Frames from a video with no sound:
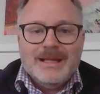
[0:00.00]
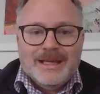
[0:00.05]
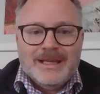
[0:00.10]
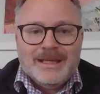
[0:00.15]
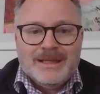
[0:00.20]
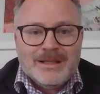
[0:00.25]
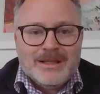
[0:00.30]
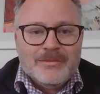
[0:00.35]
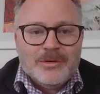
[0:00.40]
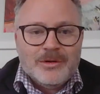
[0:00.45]

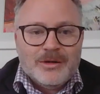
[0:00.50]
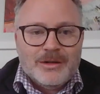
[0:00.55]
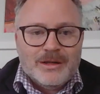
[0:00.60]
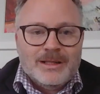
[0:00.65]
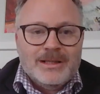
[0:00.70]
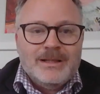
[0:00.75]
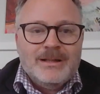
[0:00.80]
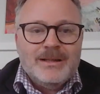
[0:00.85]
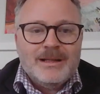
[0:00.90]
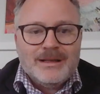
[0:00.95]
in
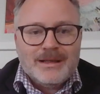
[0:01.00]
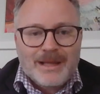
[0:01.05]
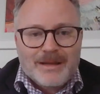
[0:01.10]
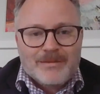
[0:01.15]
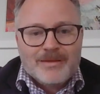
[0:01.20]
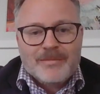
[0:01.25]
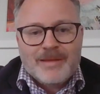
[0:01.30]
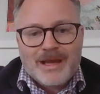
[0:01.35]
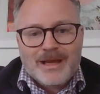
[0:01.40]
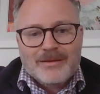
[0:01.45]
community and
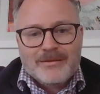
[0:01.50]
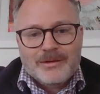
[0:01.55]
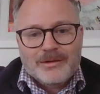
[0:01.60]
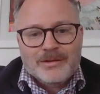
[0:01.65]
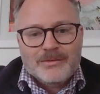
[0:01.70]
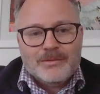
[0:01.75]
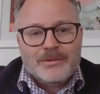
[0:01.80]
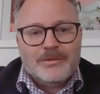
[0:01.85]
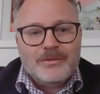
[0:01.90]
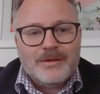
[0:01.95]
keep them out of
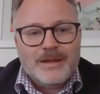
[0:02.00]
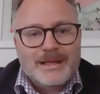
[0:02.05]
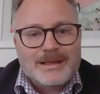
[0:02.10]
hospital,